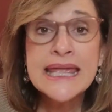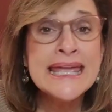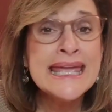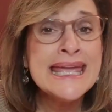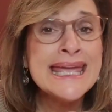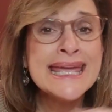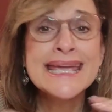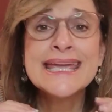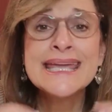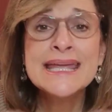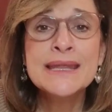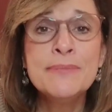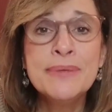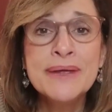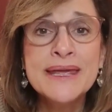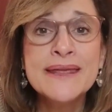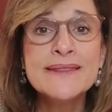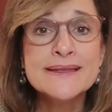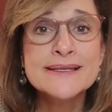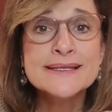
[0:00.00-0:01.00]
It can
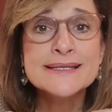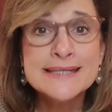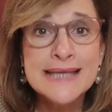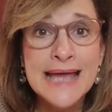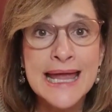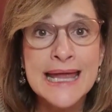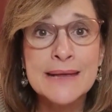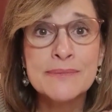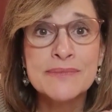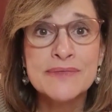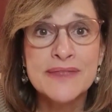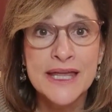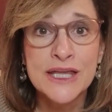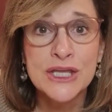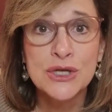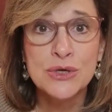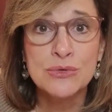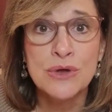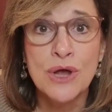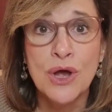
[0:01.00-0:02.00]
be the same thank
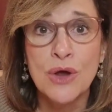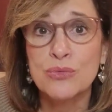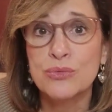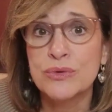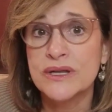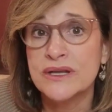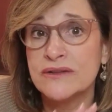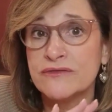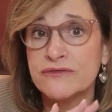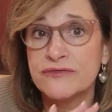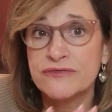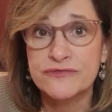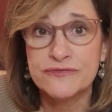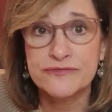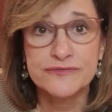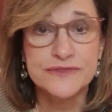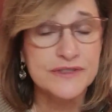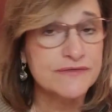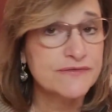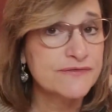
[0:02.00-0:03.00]
you note written
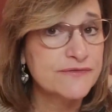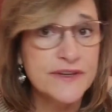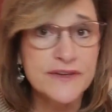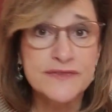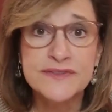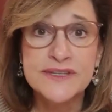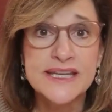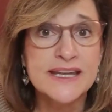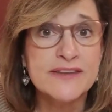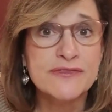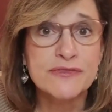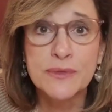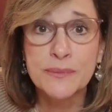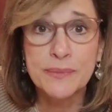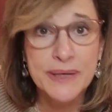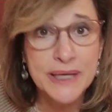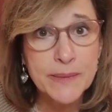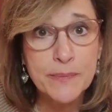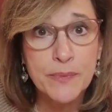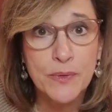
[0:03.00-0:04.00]
to 50 different
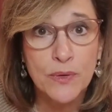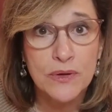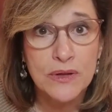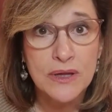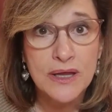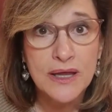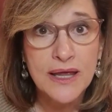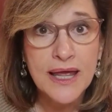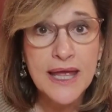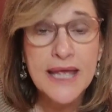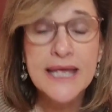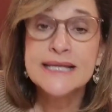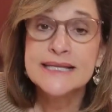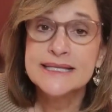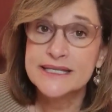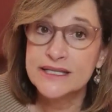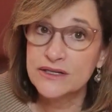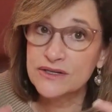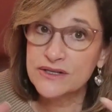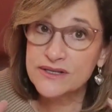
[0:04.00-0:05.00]
people.
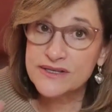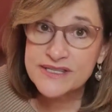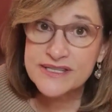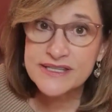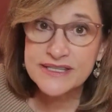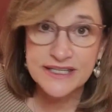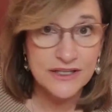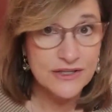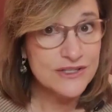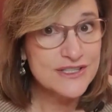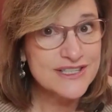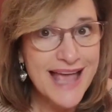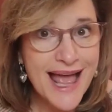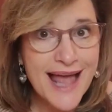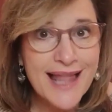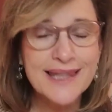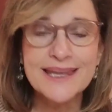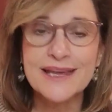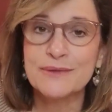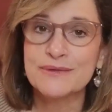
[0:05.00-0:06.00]
Dear
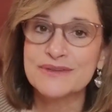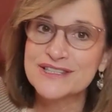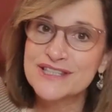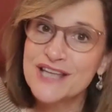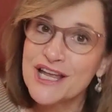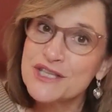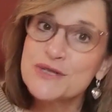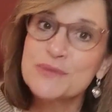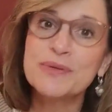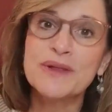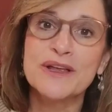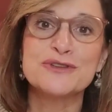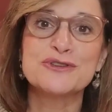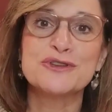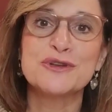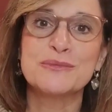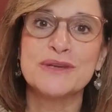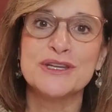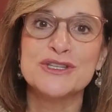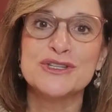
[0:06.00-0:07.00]
Sally, it was such a pleasure
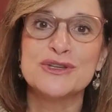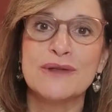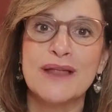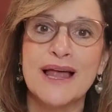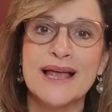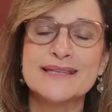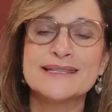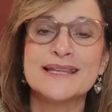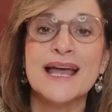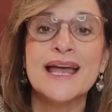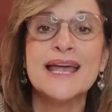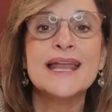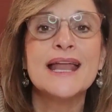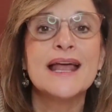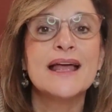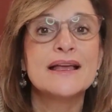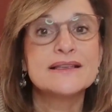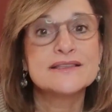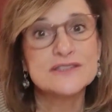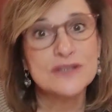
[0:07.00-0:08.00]
to meet you last night.
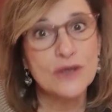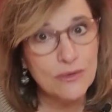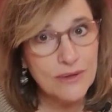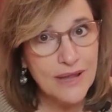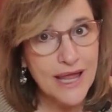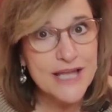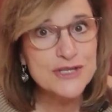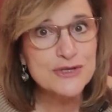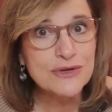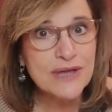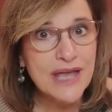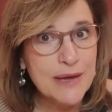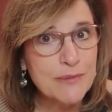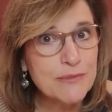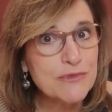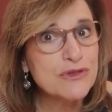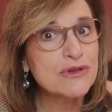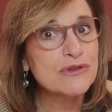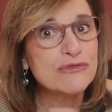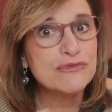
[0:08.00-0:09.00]
So glad you came
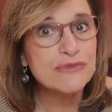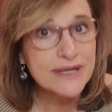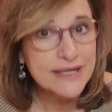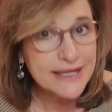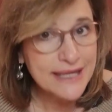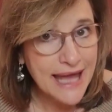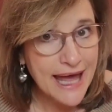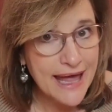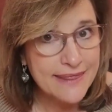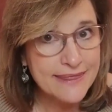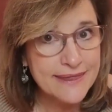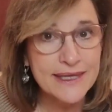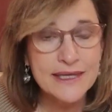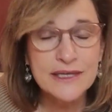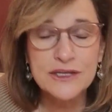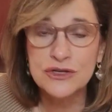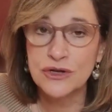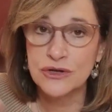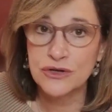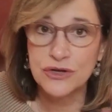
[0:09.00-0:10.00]
with your friend Kathy.
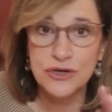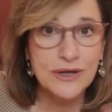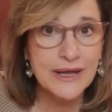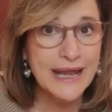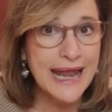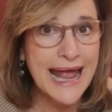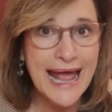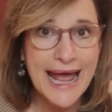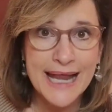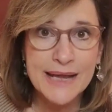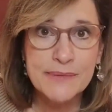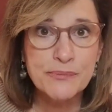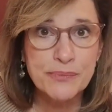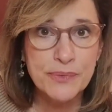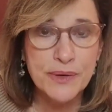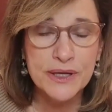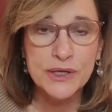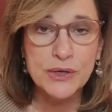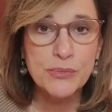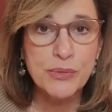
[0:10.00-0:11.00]
You know, you can add
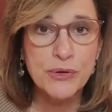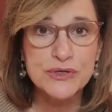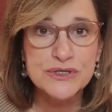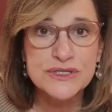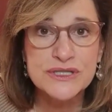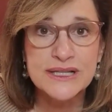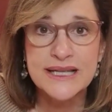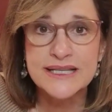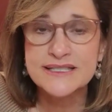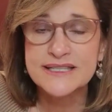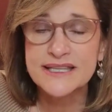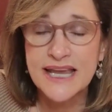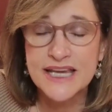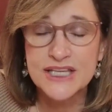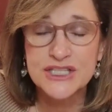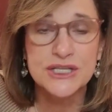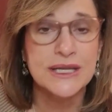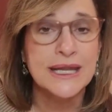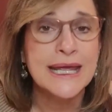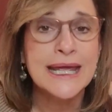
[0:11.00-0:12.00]
a little
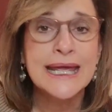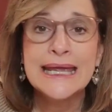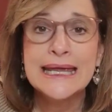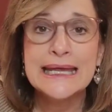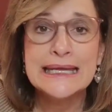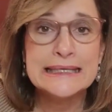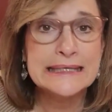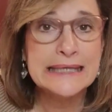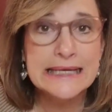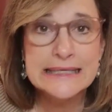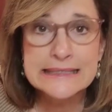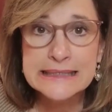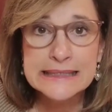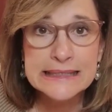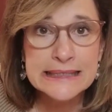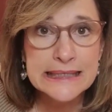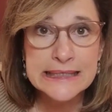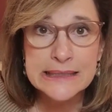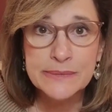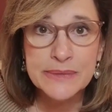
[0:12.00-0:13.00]
personalization. It doesn't
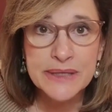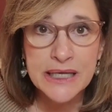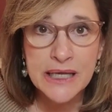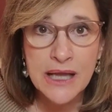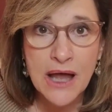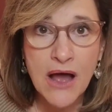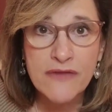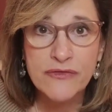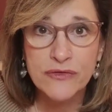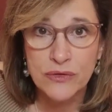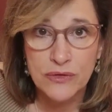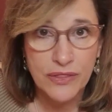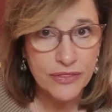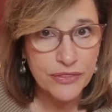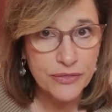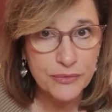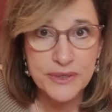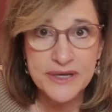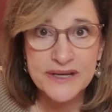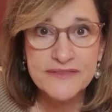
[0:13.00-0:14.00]
need to be a novel.
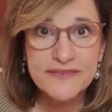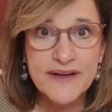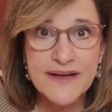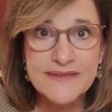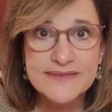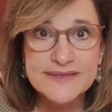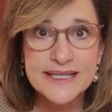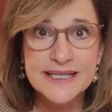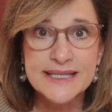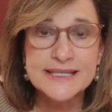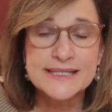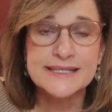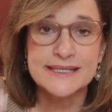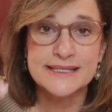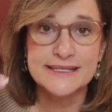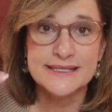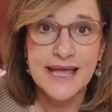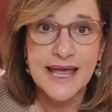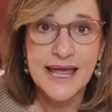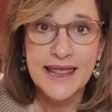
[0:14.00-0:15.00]
3 to 5
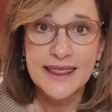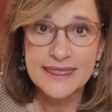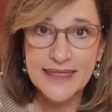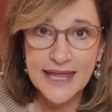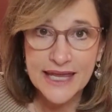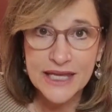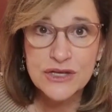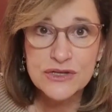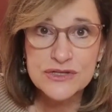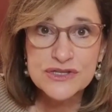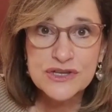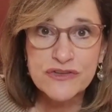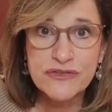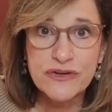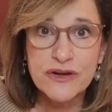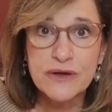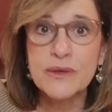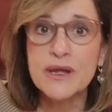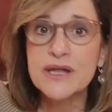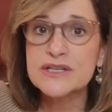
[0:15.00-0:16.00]
sentences. Thank you so
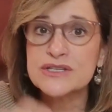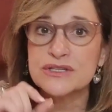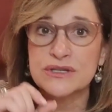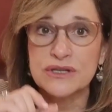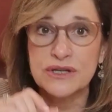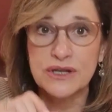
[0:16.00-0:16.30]
very much.